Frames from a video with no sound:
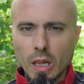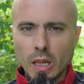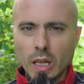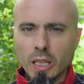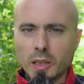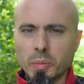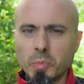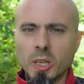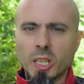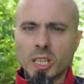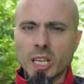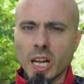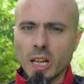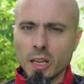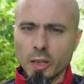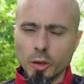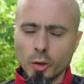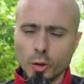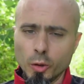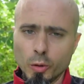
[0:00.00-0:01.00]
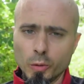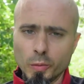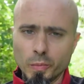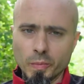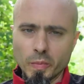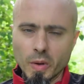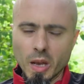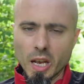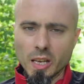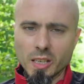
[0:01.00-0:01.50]
Let me tell you
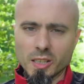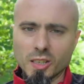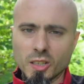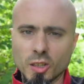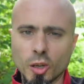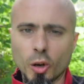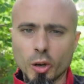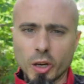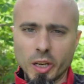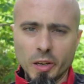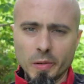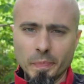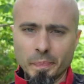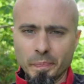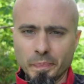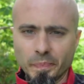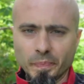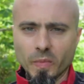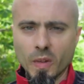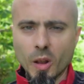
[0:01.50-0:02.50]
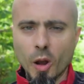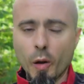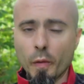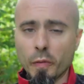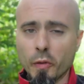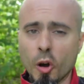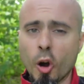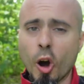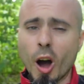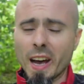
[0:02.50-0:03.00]
a story
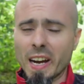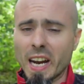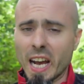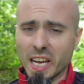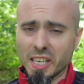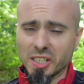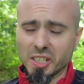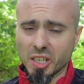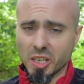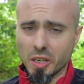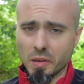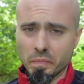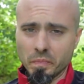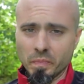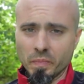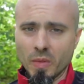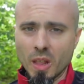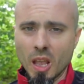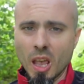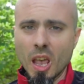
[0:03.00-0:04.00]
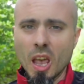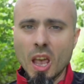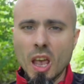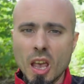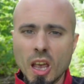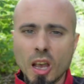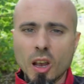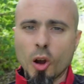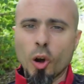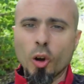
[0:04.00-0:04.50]
of quarrelizing
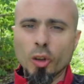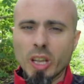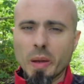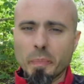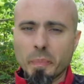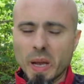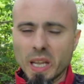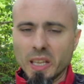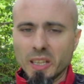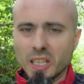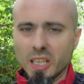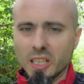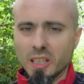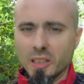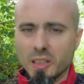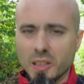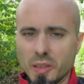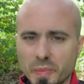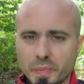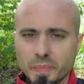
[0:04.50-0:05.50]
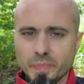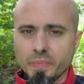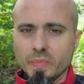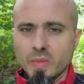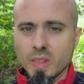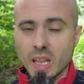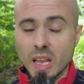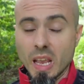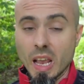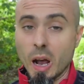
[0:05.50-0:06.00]
codependent
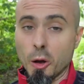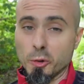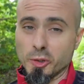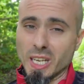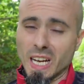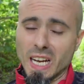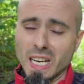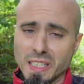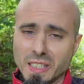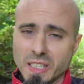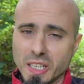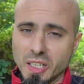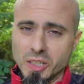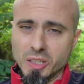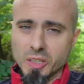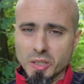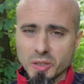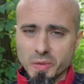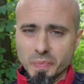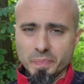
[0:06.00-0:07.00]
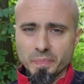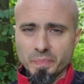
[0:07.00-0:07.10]
causalities.